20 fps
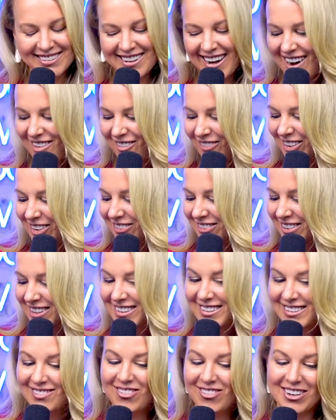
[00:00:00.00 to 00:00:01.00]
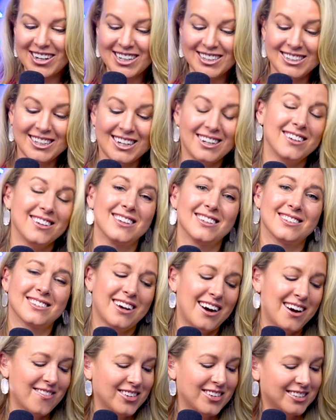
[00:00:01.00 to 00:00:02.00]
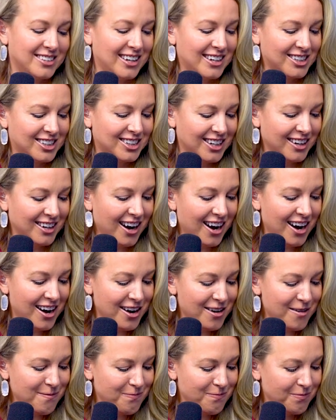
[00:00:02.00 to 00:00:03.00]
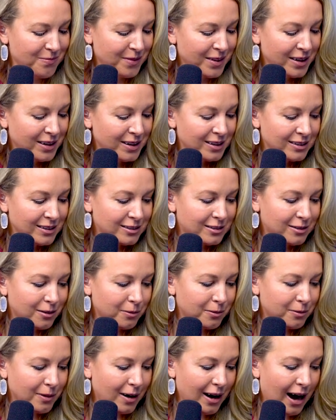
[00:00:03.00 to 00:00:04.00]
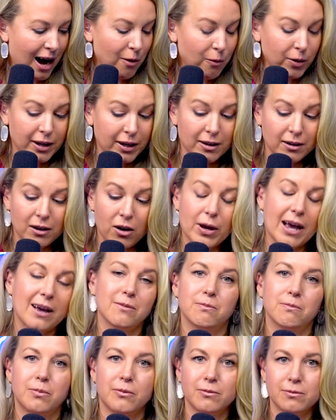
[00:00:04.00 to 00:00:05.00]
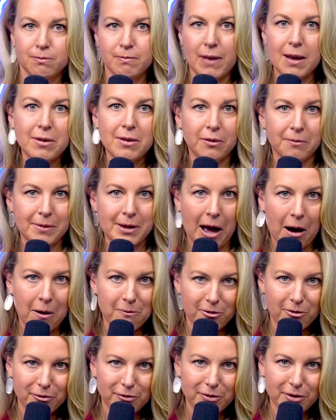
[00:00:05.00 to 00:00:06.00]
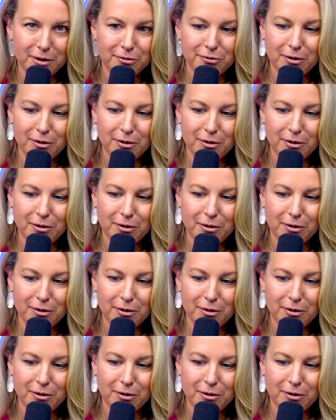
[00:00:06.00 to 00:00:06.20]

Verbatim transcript: God, we will con- we'll continue this conversation. Um, so I want to, okay, maybe it'll be helpful for the